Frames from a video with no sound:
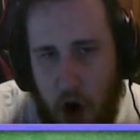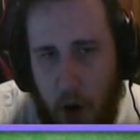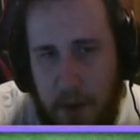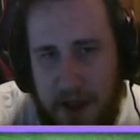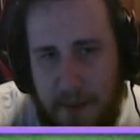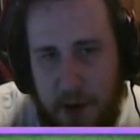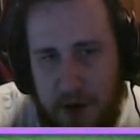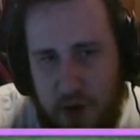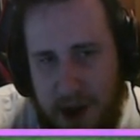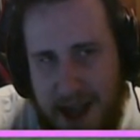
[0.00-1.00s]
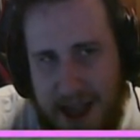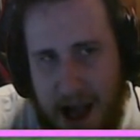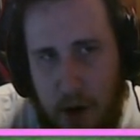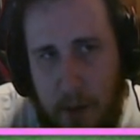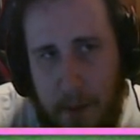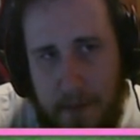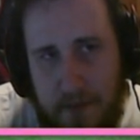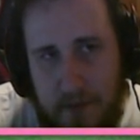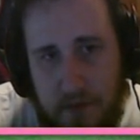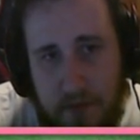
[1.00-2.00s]
Opens up so his queen can get out.
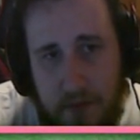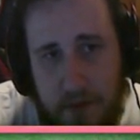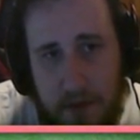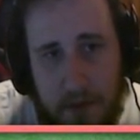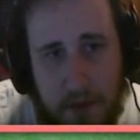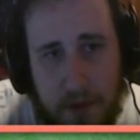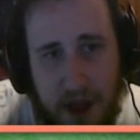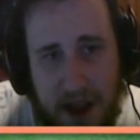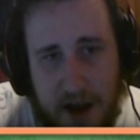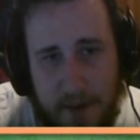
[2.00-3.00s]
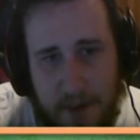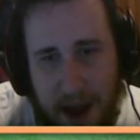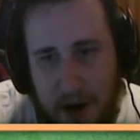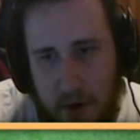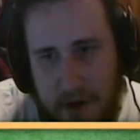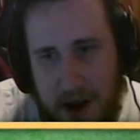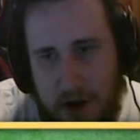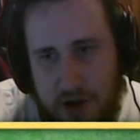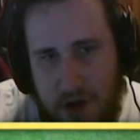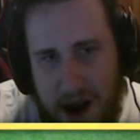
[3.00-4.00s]
Knight comes back over
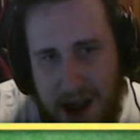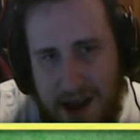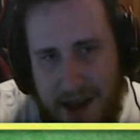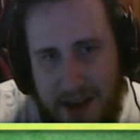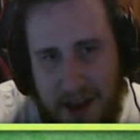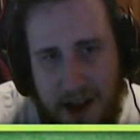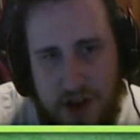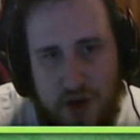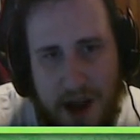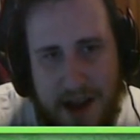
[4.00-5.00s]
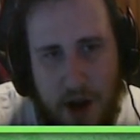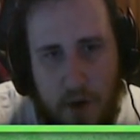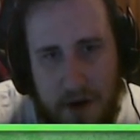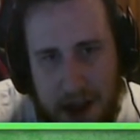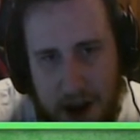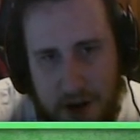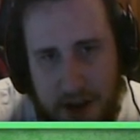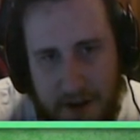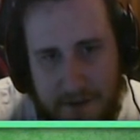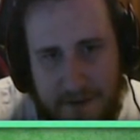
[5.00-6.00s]
here. I think the knight's trying to get over here
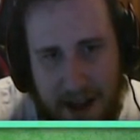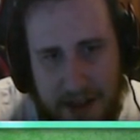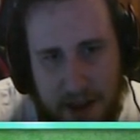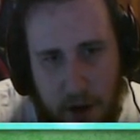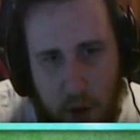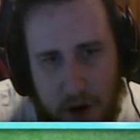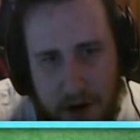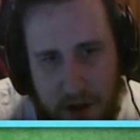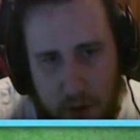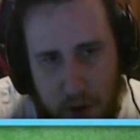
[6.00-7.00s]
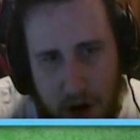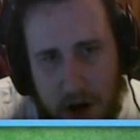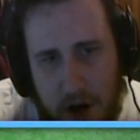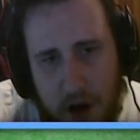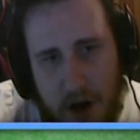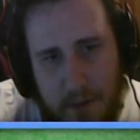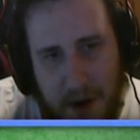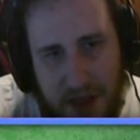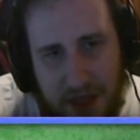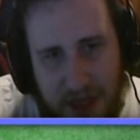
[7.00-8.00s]
to defend the rook.
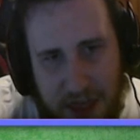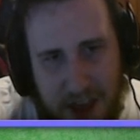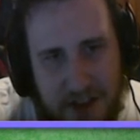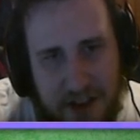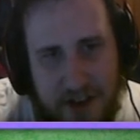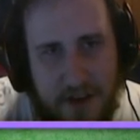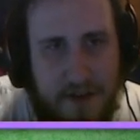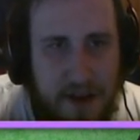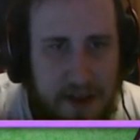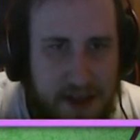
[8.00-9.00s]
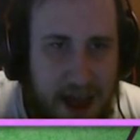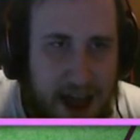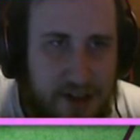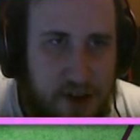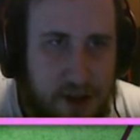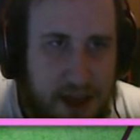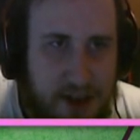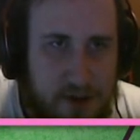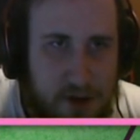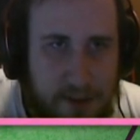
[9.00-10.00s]
But this is defending that, so
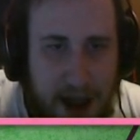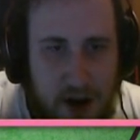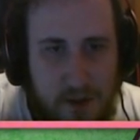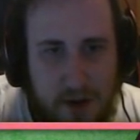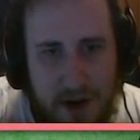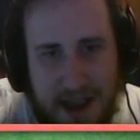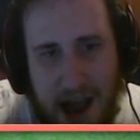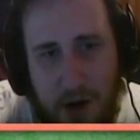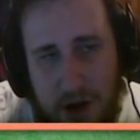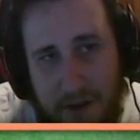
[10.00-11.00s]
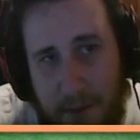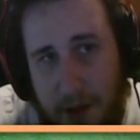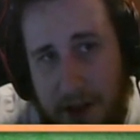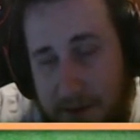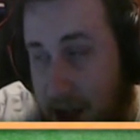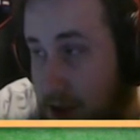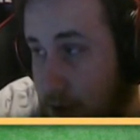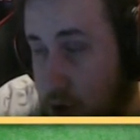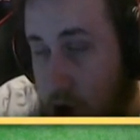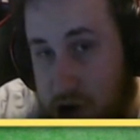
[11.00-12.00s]
that doesn't really matter. But right now, you have a plus
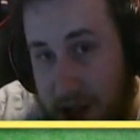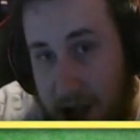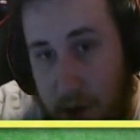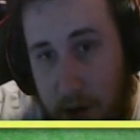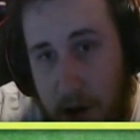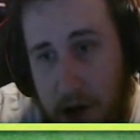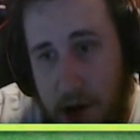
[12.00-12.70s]
advantage for Crusher now.